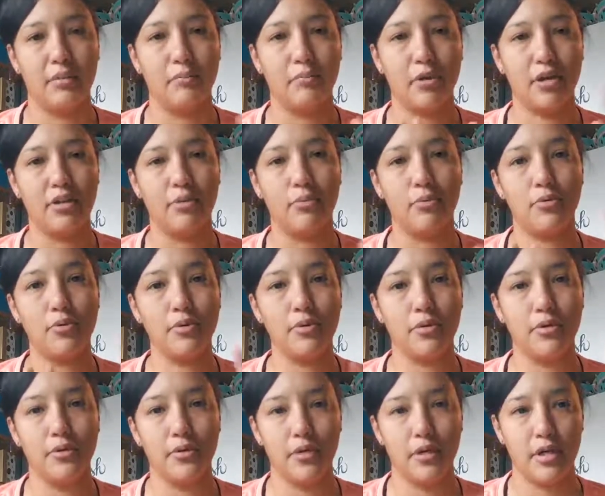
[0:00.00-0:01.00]
breathable
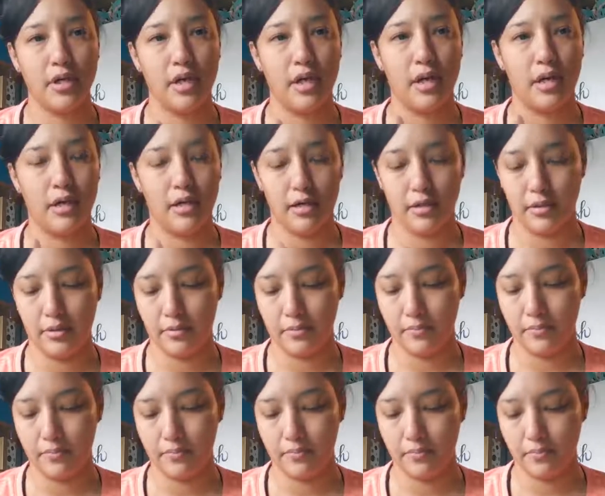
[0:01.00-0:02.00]

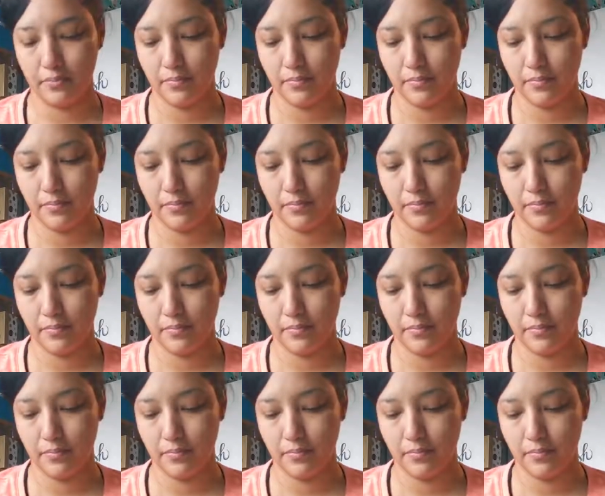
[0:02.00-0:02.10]
um,